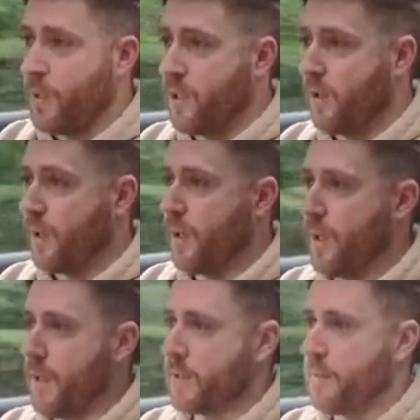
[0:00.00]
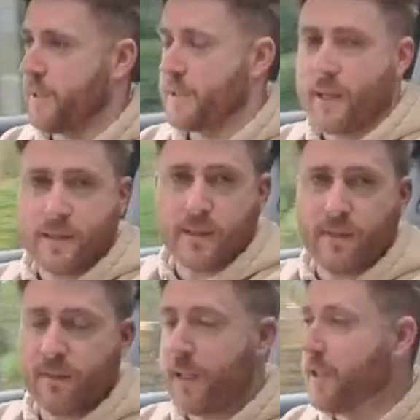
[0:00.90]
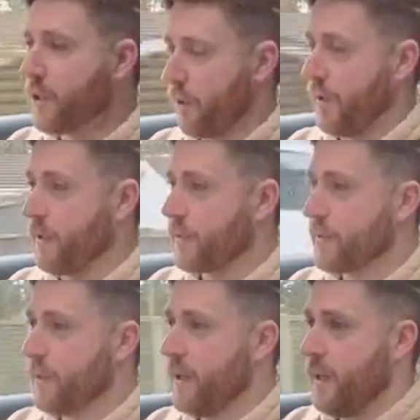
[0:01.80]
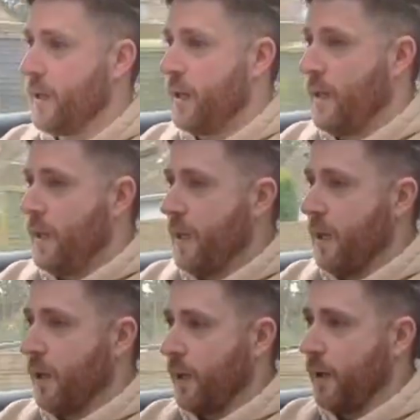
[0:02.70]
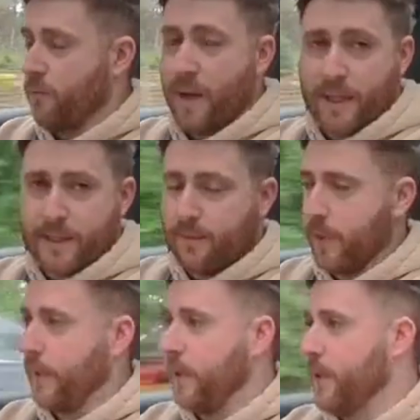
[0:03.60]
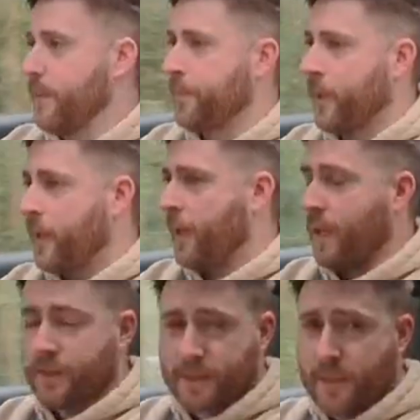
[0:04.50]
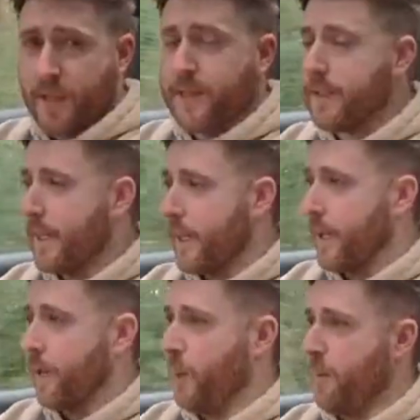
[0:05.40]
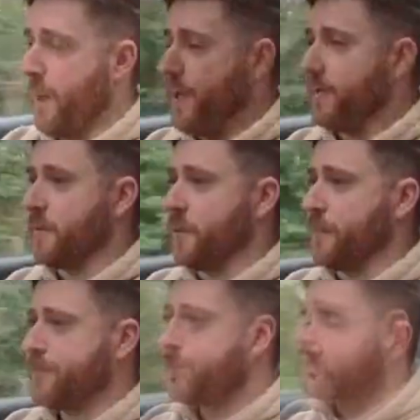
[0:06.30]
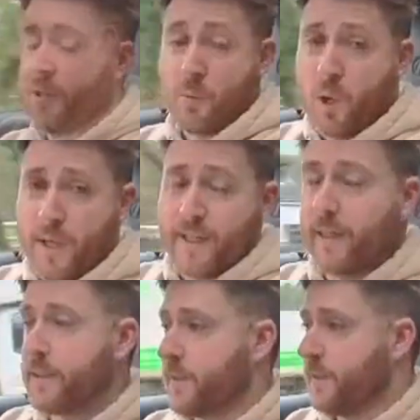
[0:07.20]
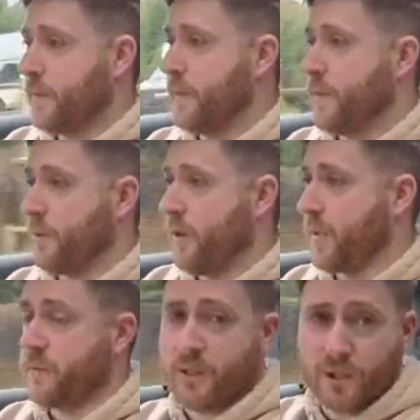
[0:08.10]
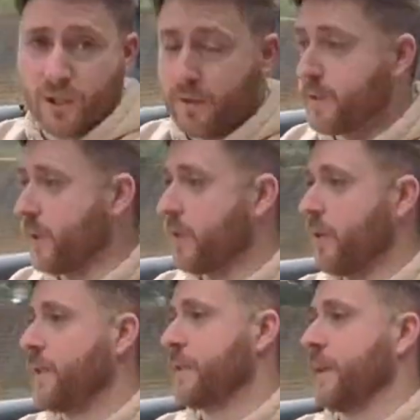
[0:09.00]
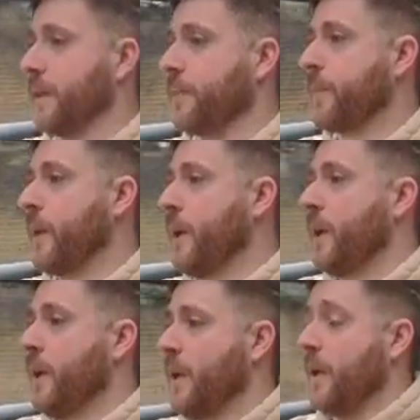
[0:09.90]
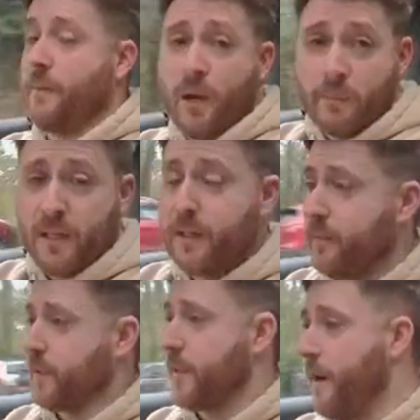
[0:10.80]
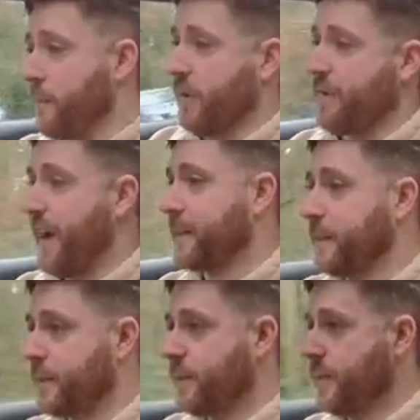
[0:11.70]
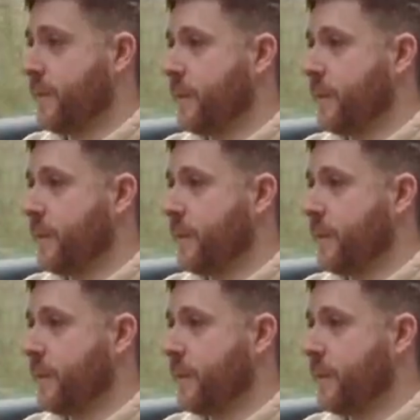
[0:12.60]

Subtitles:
when you look at it as a percentage of increase and look at it relatively, it's starting to get a little bit painful. So why is the price of insurance increasing? In my opinion, it's a number of factors.